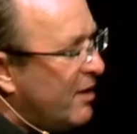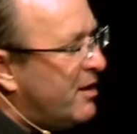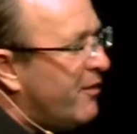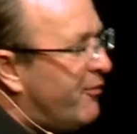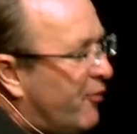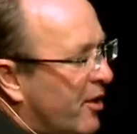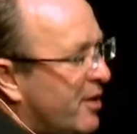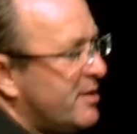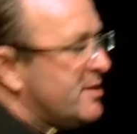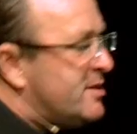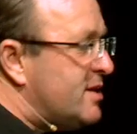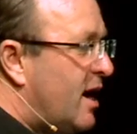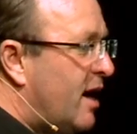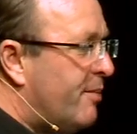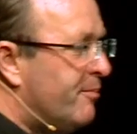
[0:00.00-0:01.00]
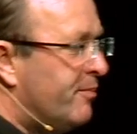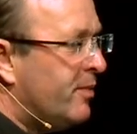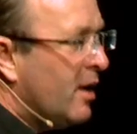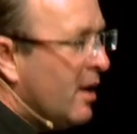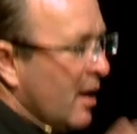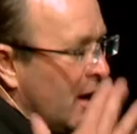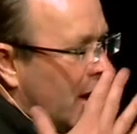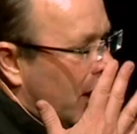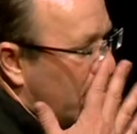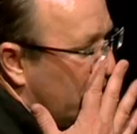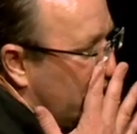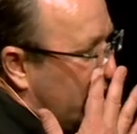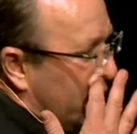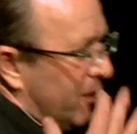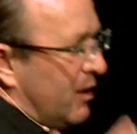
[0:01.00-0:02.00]
different, um,
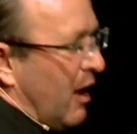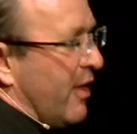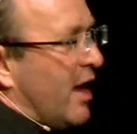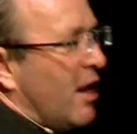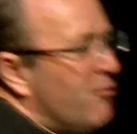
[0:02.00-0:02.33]
you know, the